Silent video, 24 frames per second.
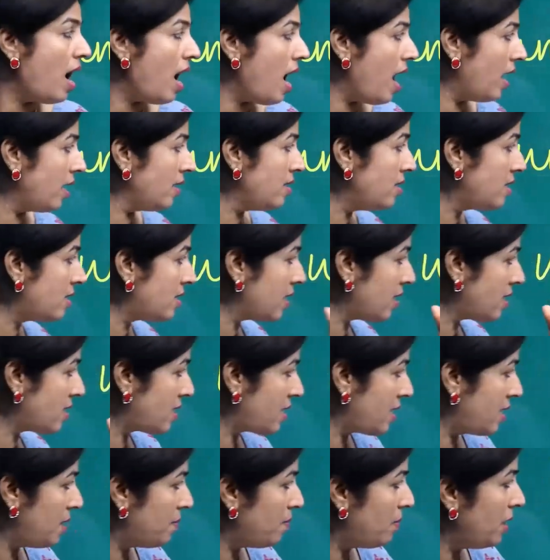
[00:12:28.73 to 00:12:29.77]

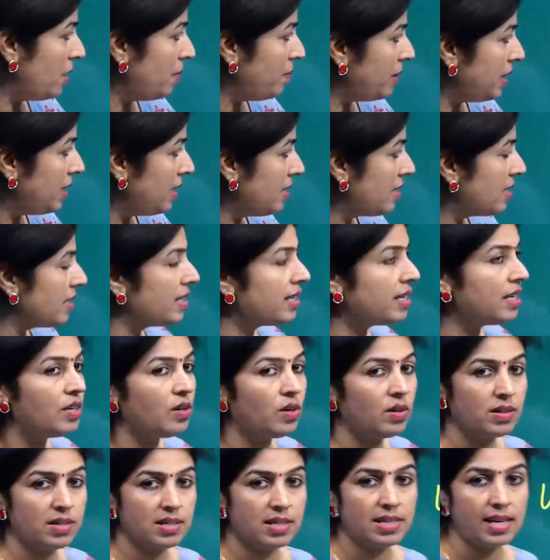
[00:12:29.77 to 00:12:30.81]
Unsustainable means it
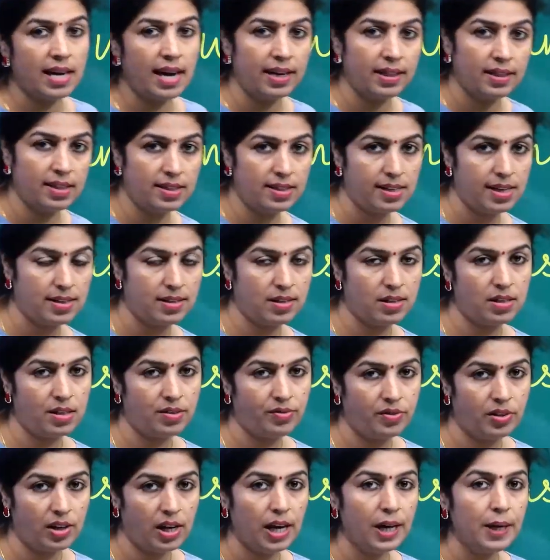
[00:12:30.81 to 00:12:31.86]
cannot stand the test
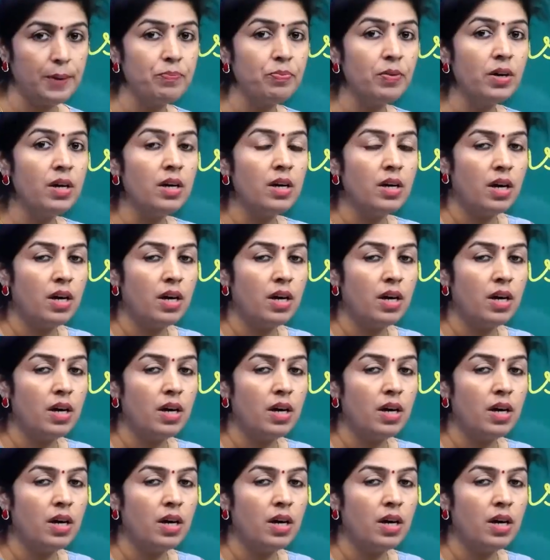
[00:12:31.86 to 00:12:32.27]
of time.